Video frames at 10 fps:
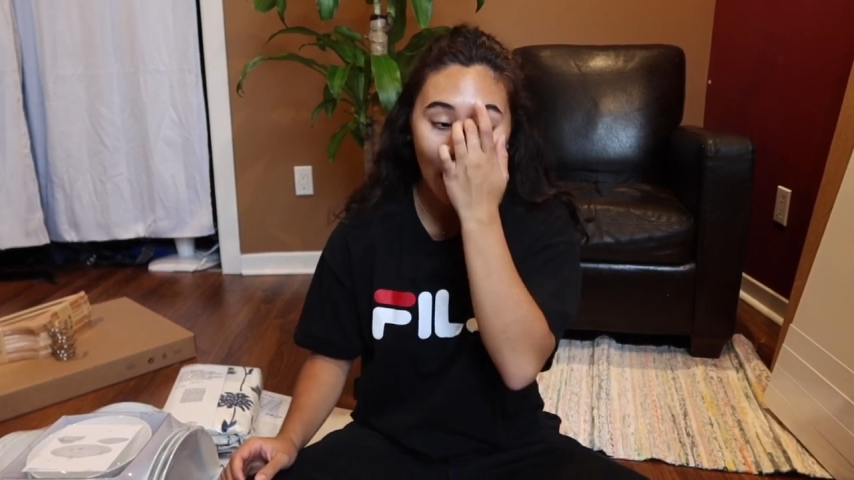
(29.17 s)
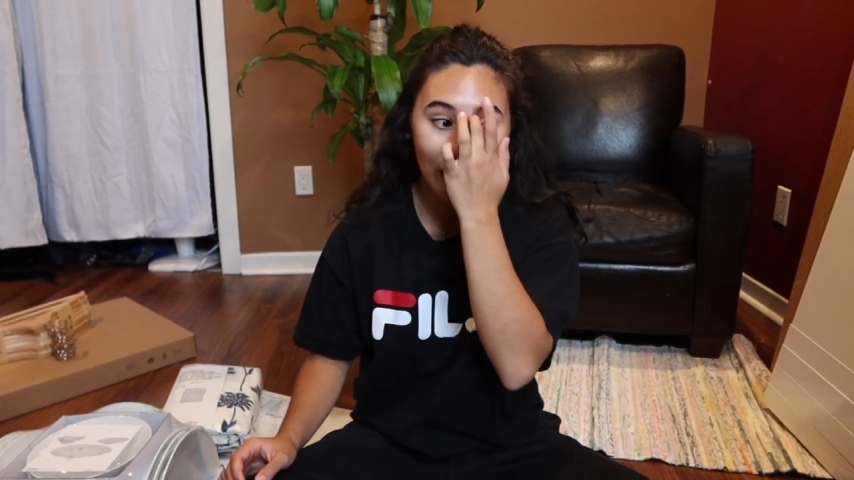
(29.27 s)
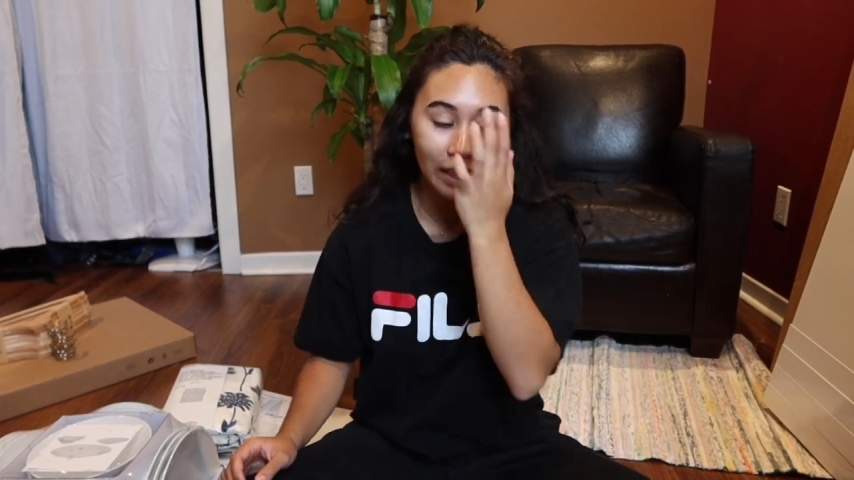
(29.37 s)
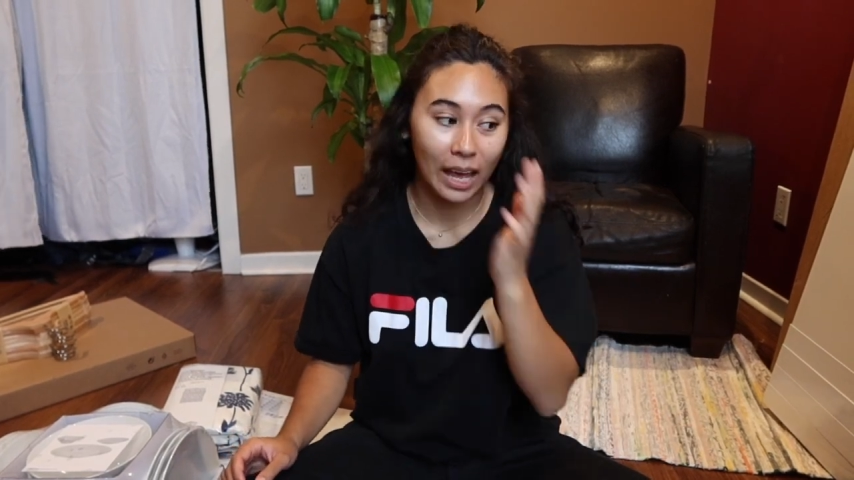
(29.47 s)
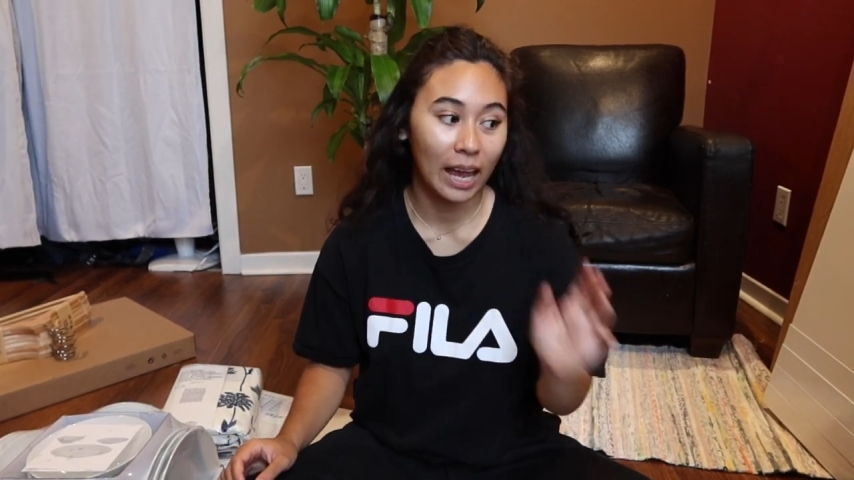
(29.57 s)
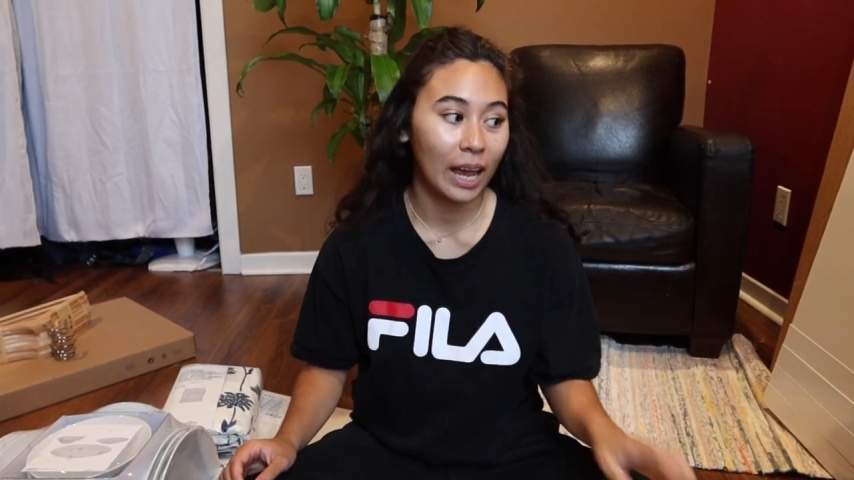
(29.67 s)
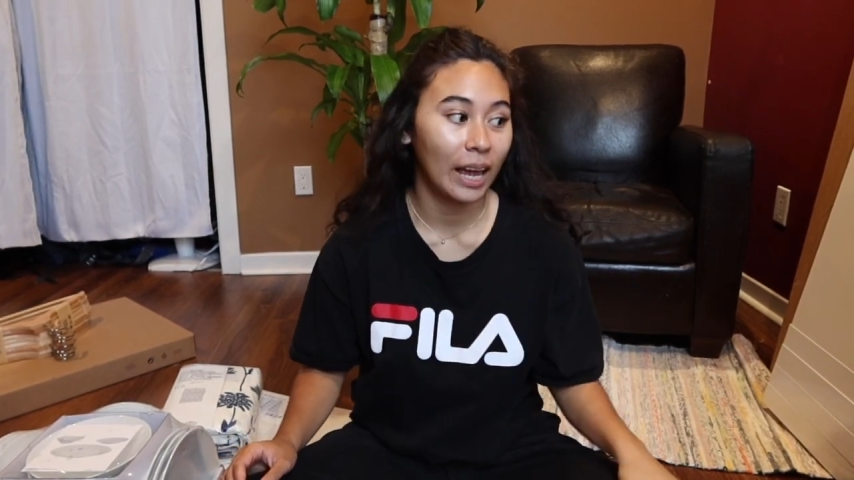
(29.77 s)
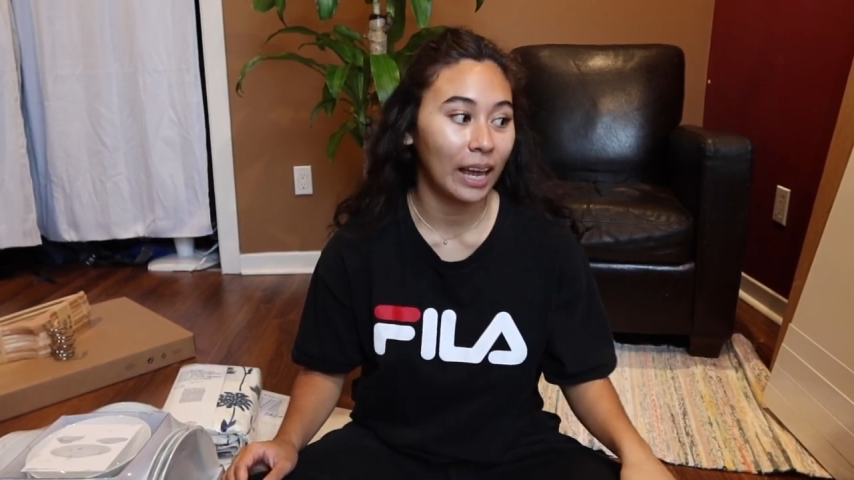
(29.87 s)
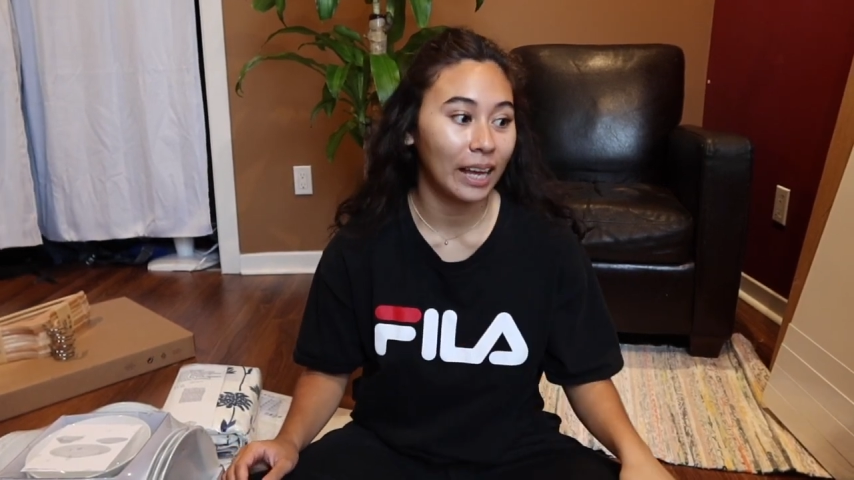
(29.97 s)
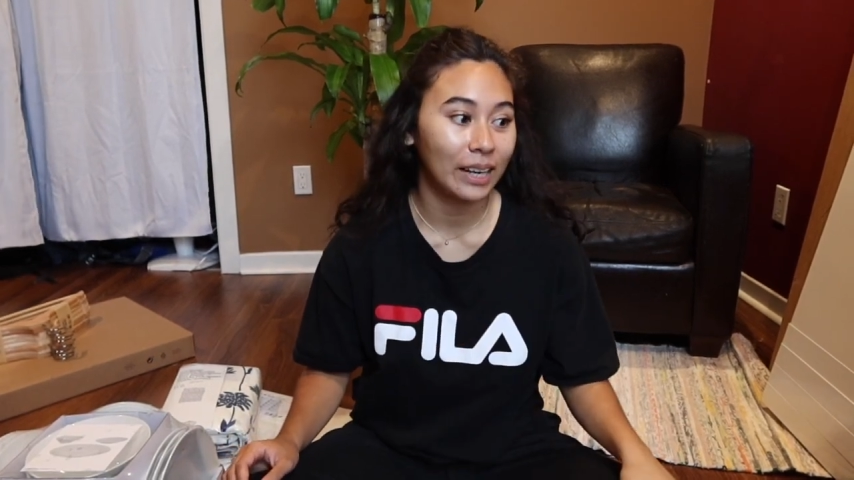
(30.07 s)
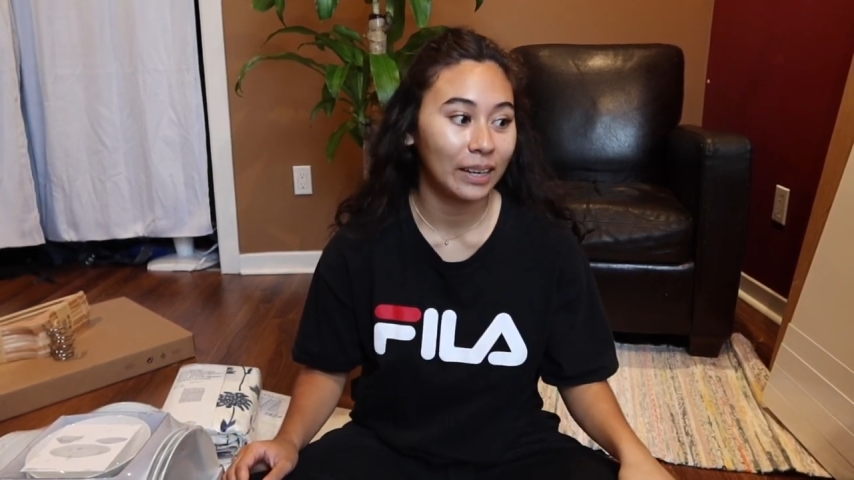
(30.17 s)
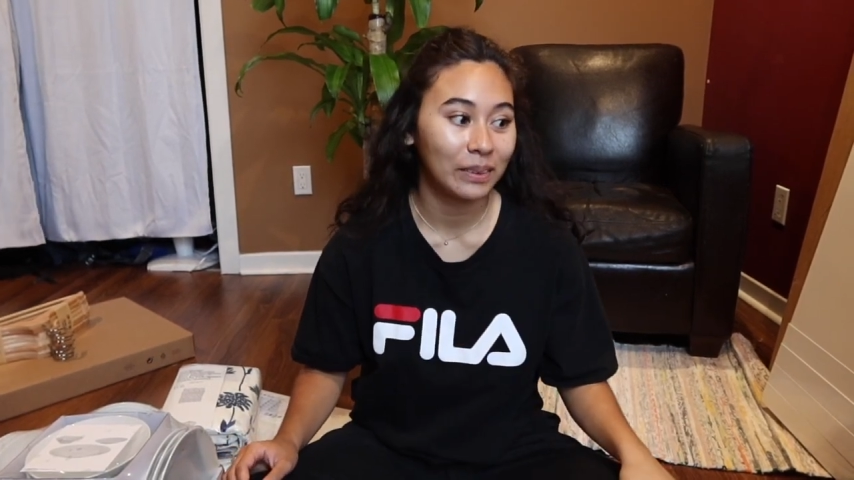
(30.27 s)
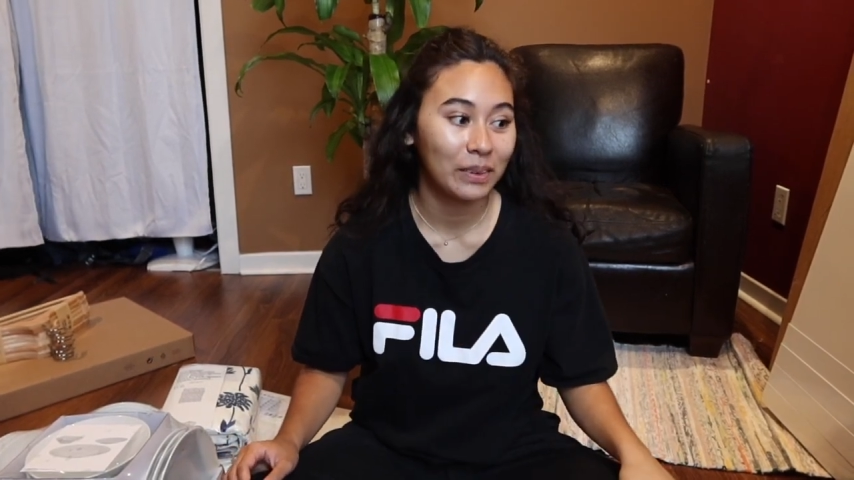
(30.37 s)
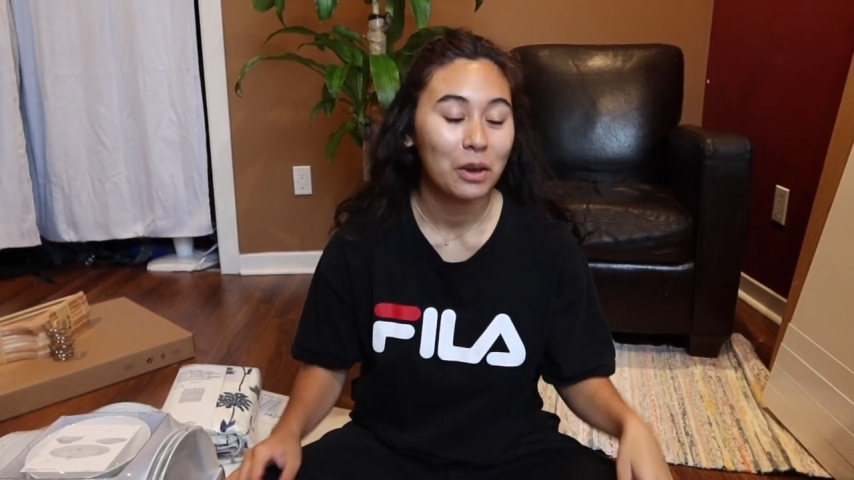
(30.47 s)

and then